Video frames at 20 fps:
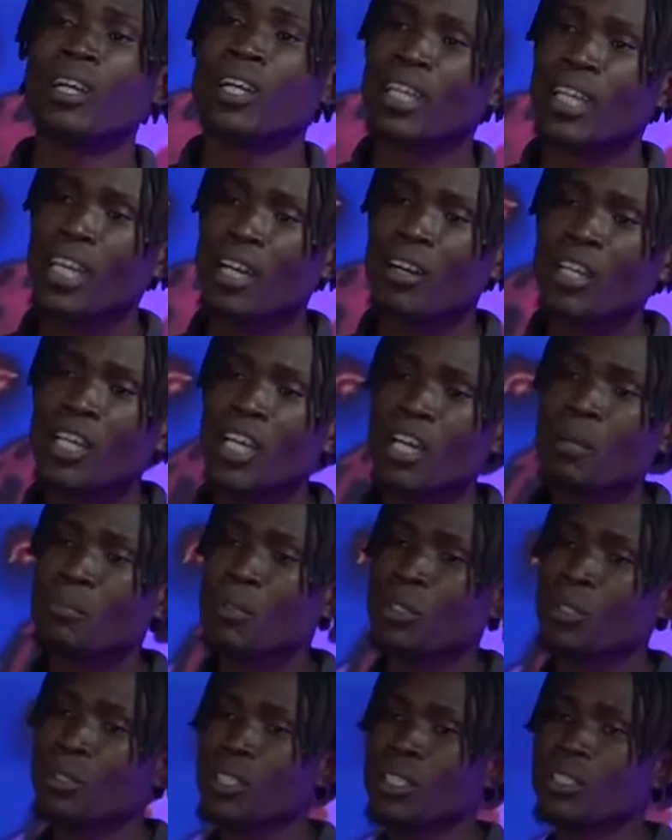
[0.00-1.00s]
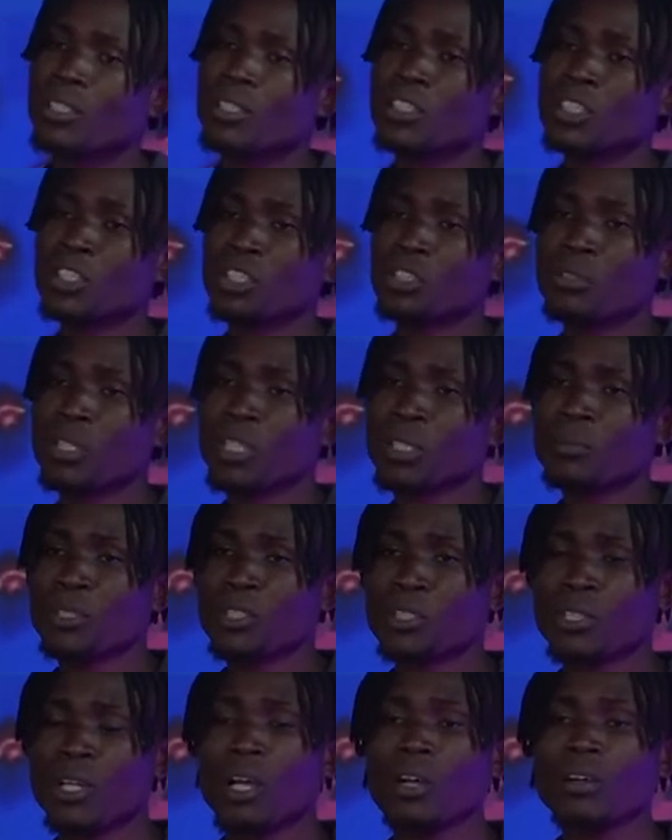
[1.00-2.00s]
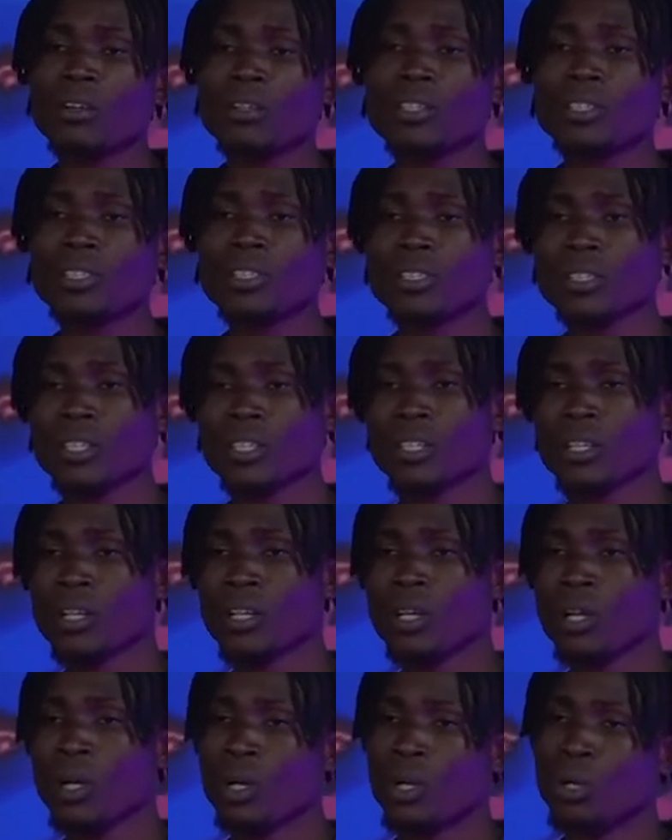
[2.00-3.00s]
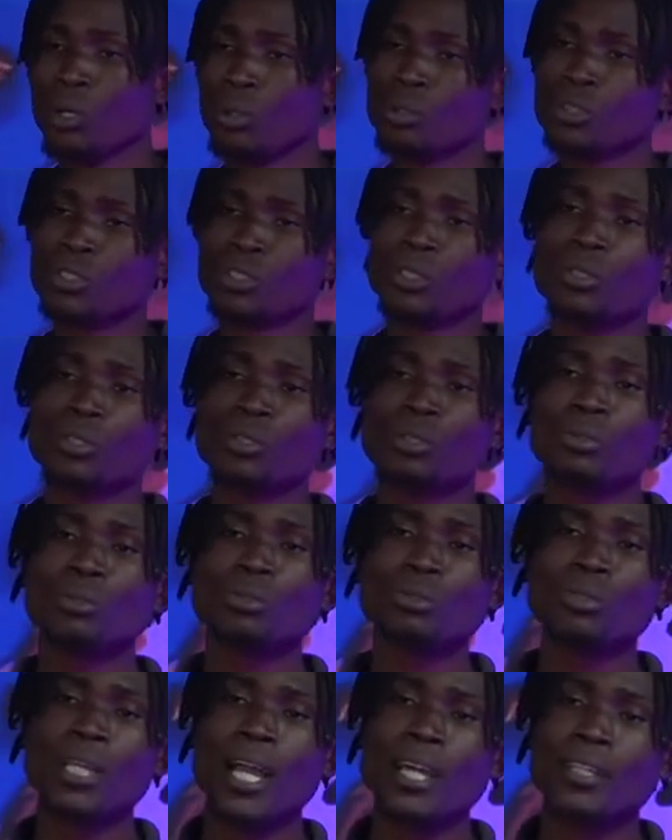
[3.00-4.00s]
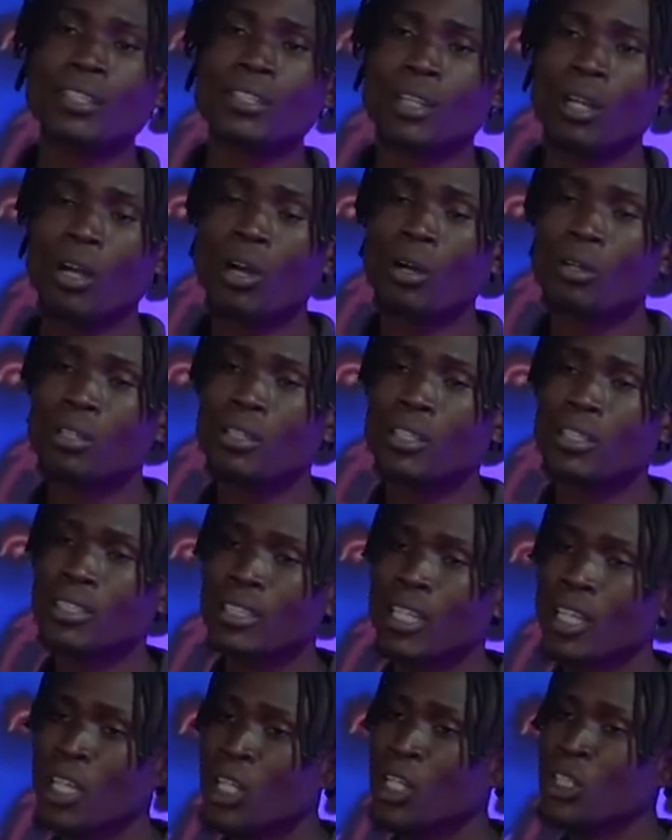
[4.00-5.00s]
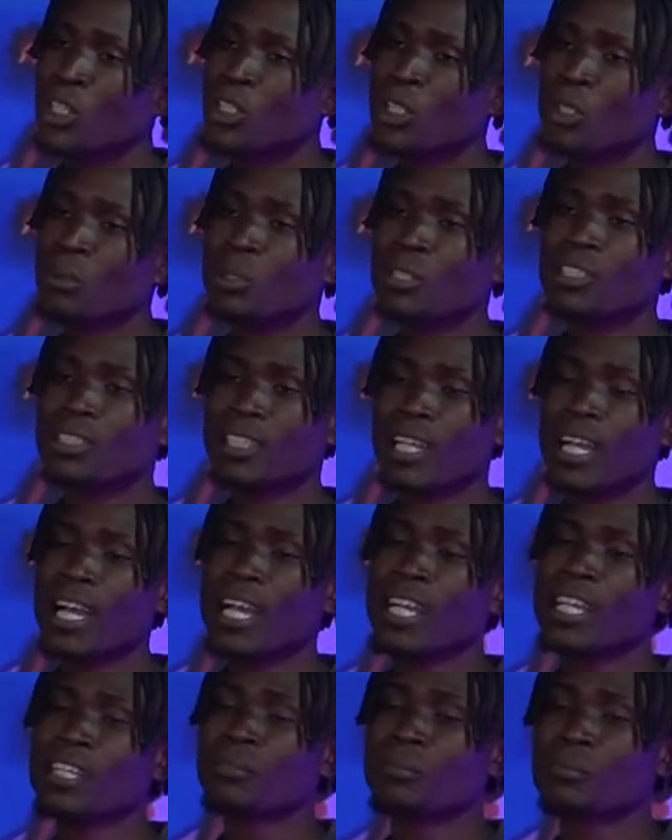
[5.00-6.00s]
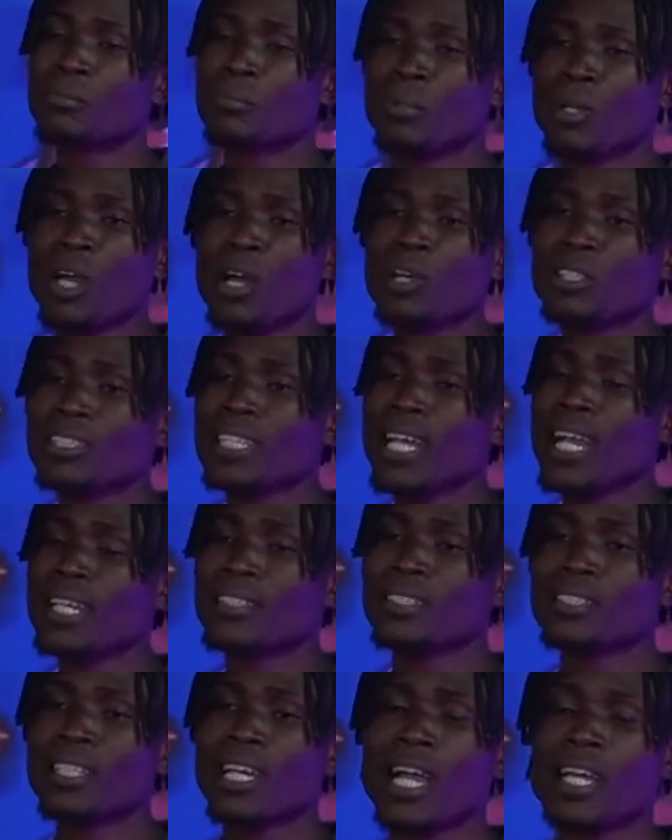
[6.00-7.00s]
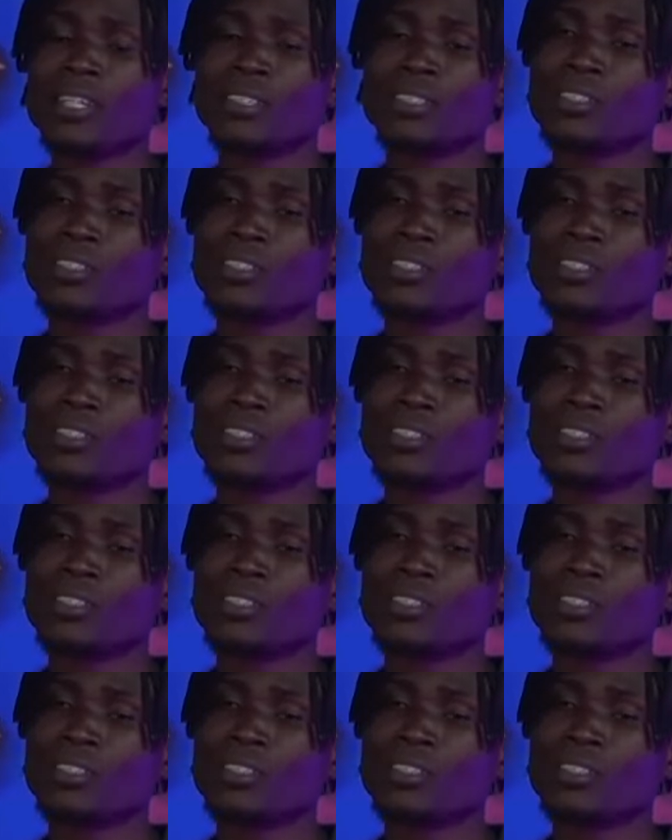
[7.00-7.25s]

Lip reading: You're your beauty description. Looks so good at it hurts. You're a dime, plus 99,